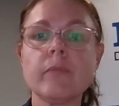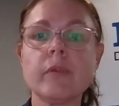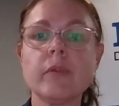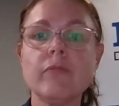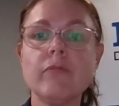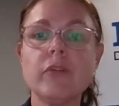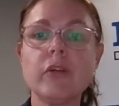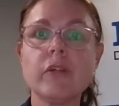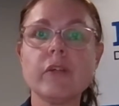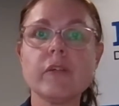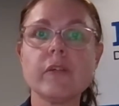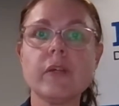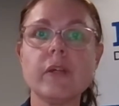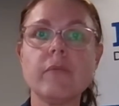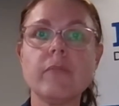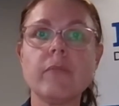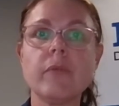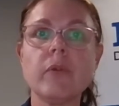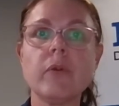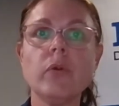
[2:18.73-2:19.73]
Firstly,
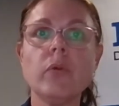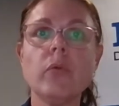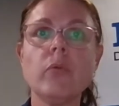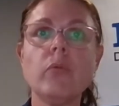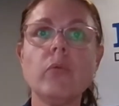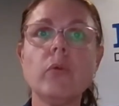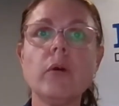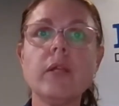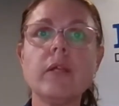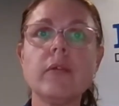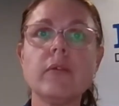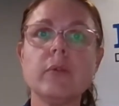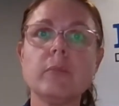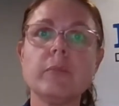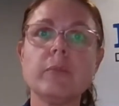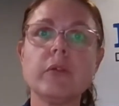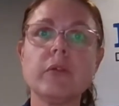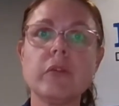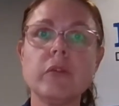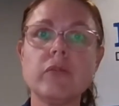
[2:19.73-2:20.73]
what is a
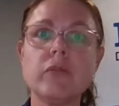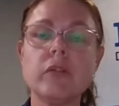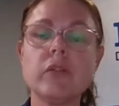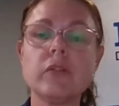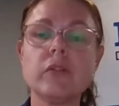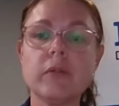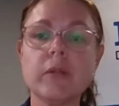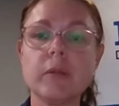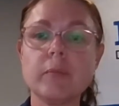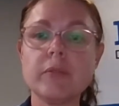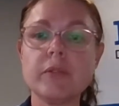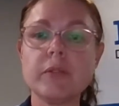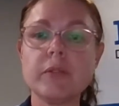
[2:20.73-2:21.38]
positive interrupter?